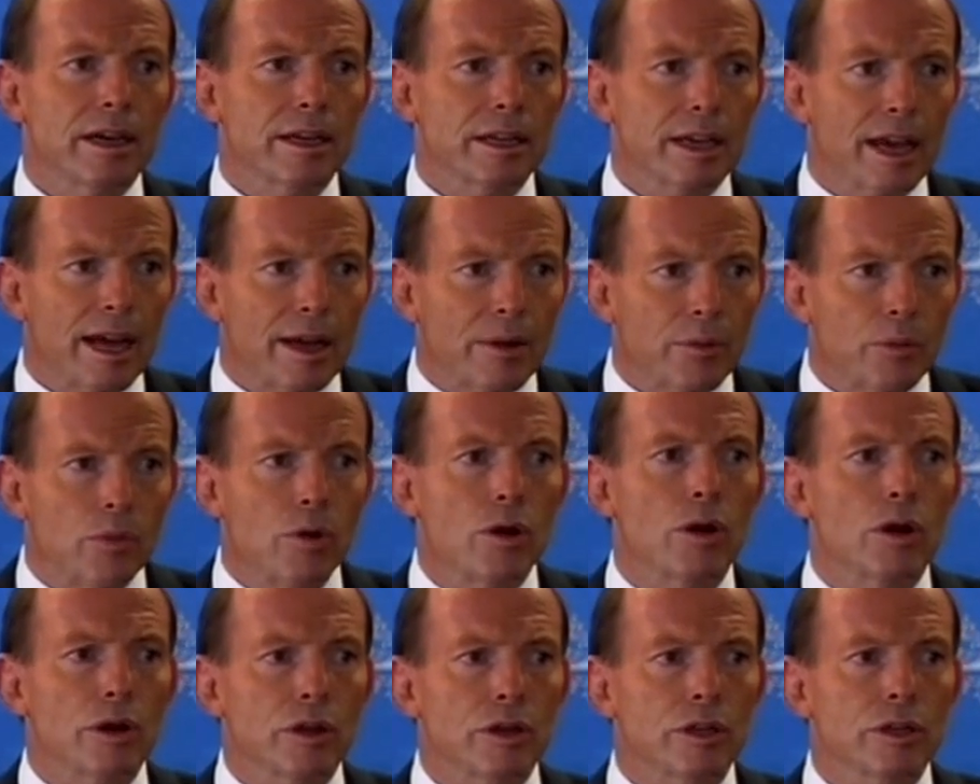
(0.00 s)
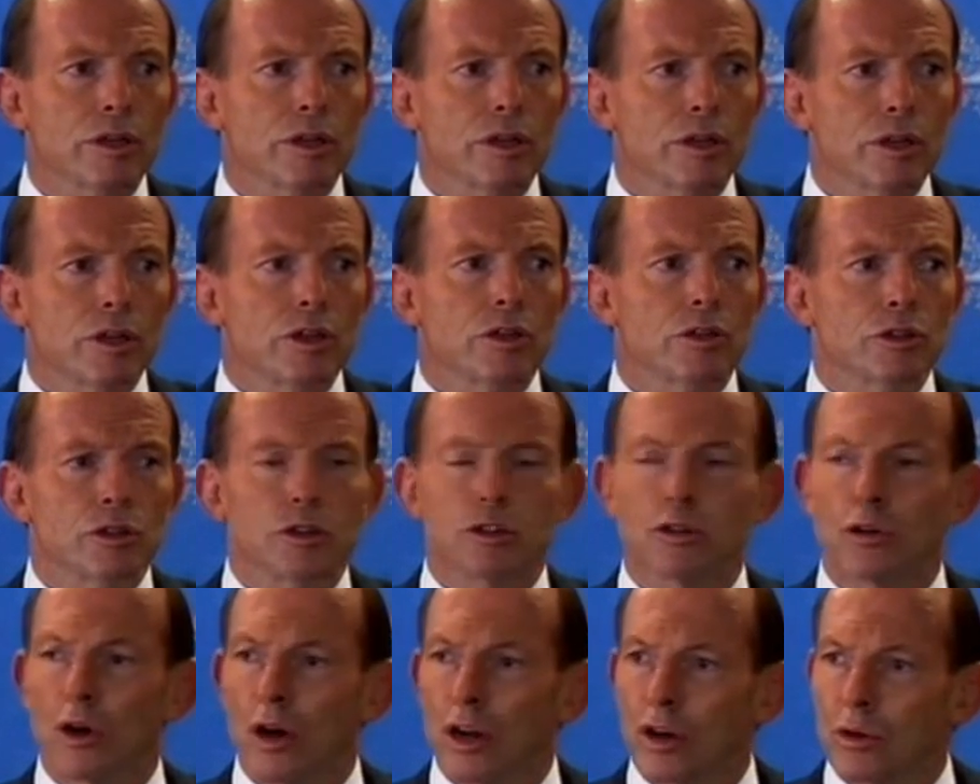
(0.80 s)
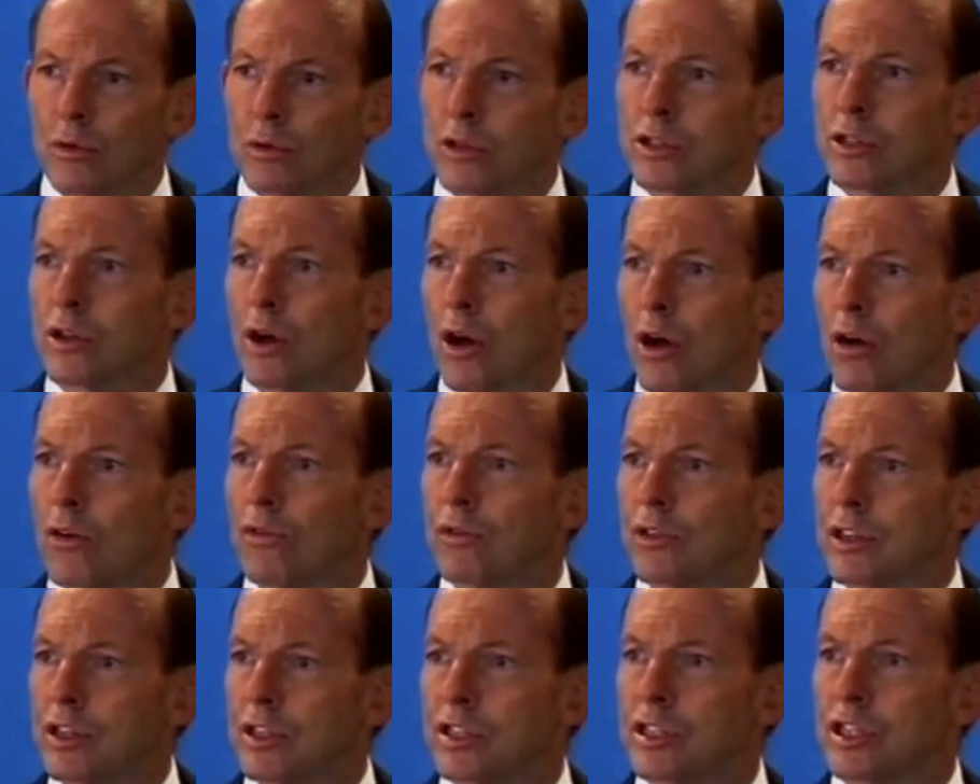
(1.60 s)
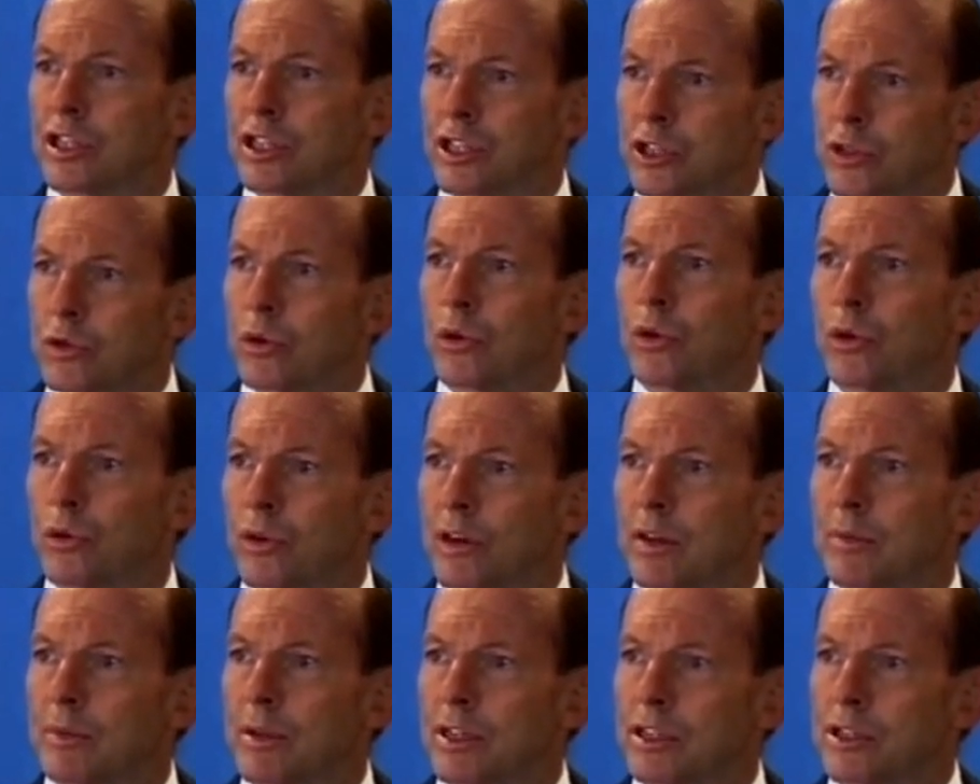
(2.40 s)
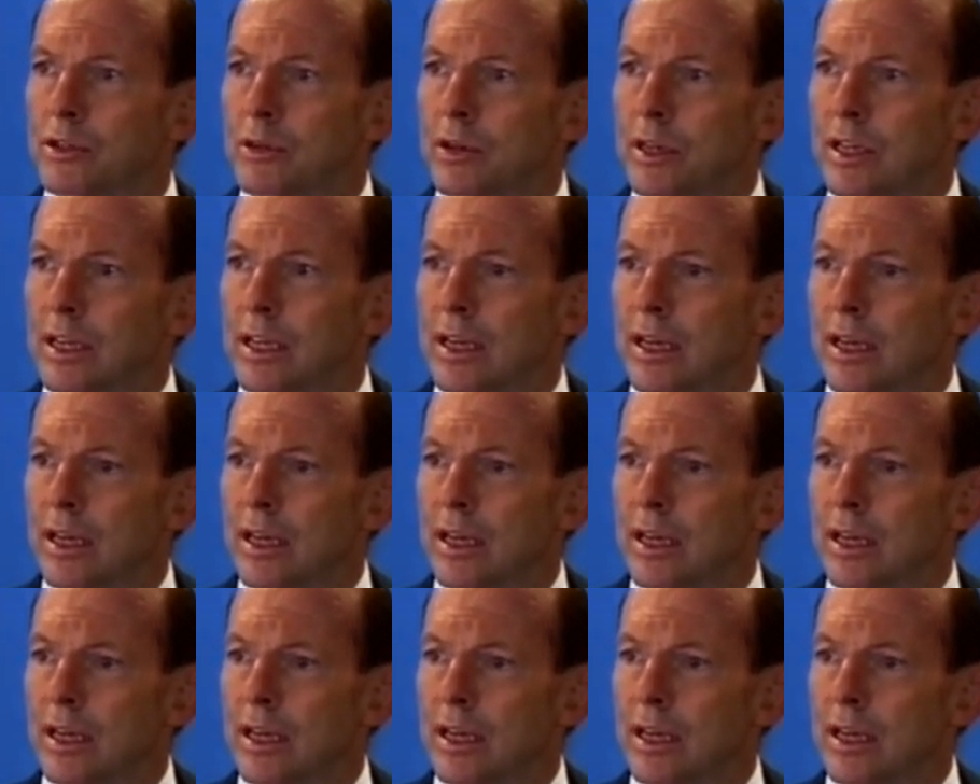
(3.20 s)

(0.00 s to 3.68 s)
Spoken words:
can work to try to resolve this extraordinary mystery,